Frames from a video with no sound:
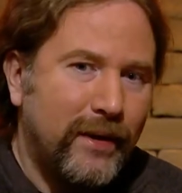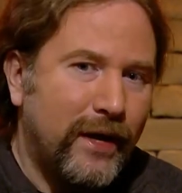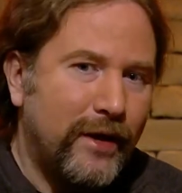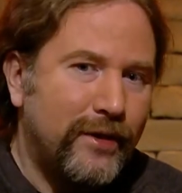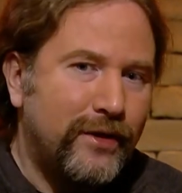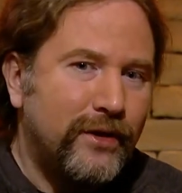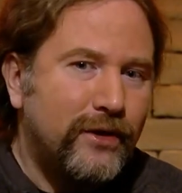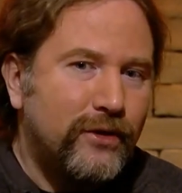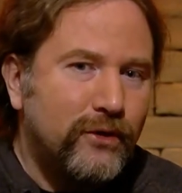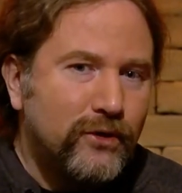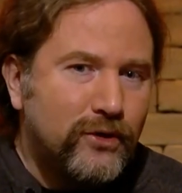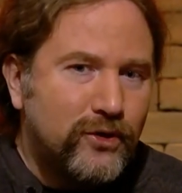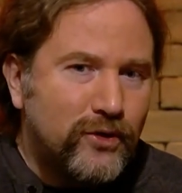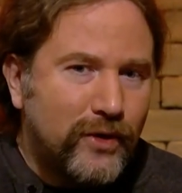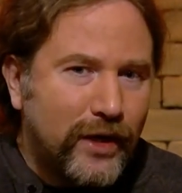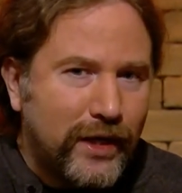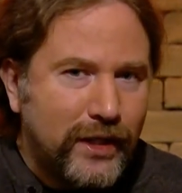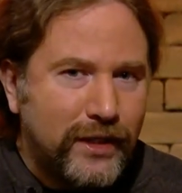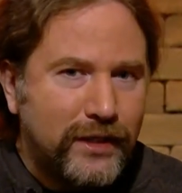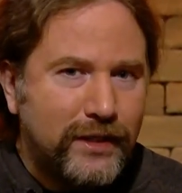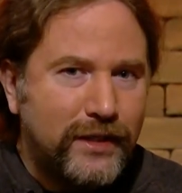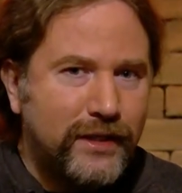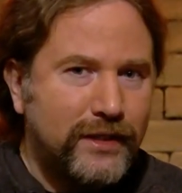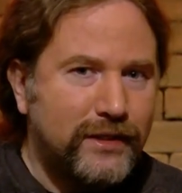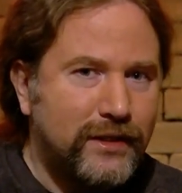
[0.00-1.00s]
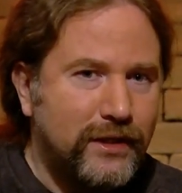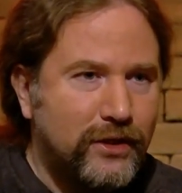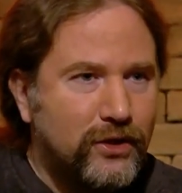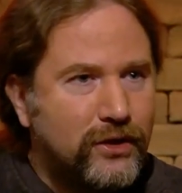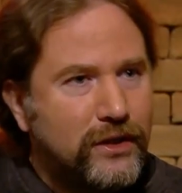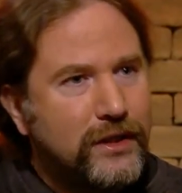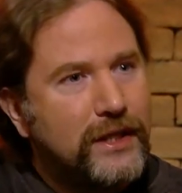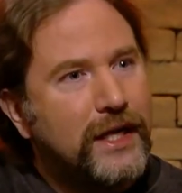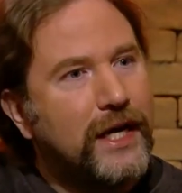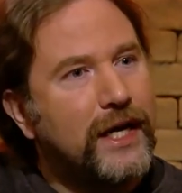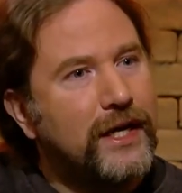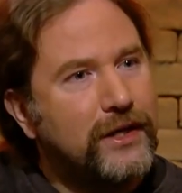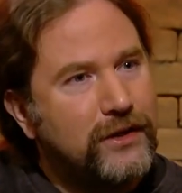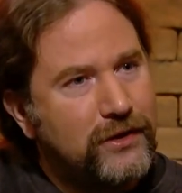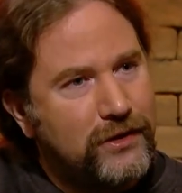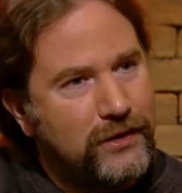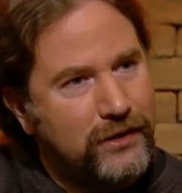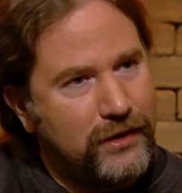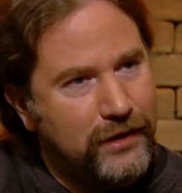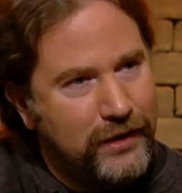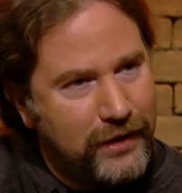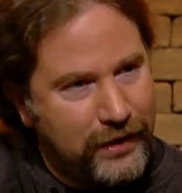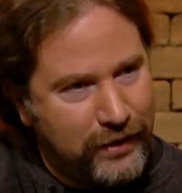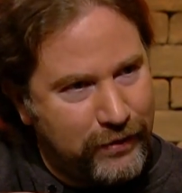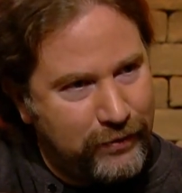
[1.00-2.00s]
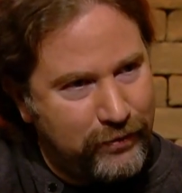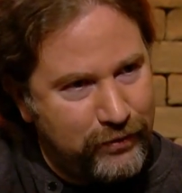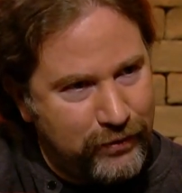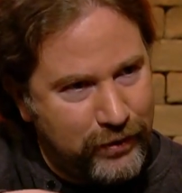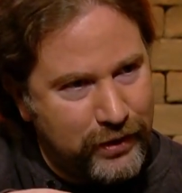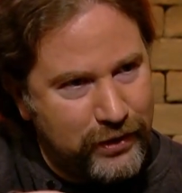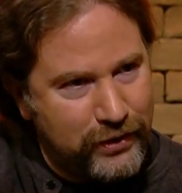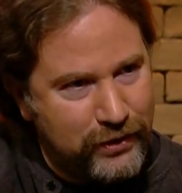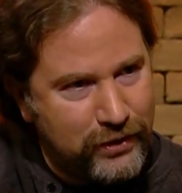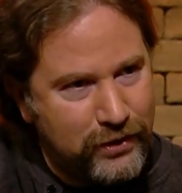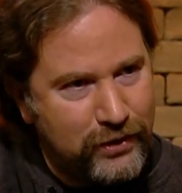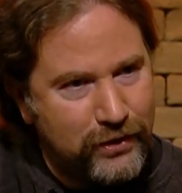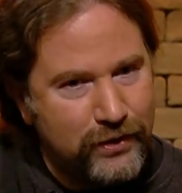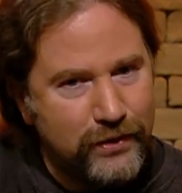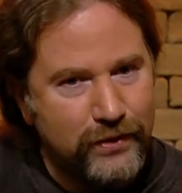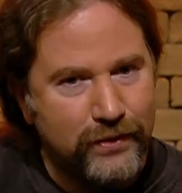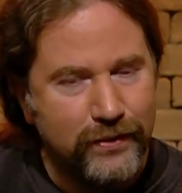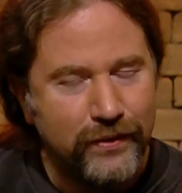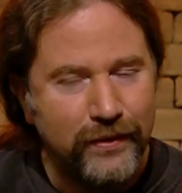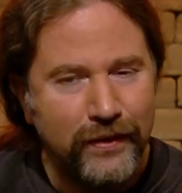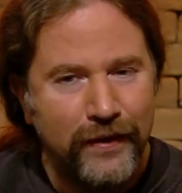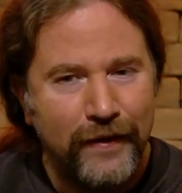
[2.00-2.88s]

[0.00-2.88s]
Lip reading: I think neutrality is attached to that phrase too.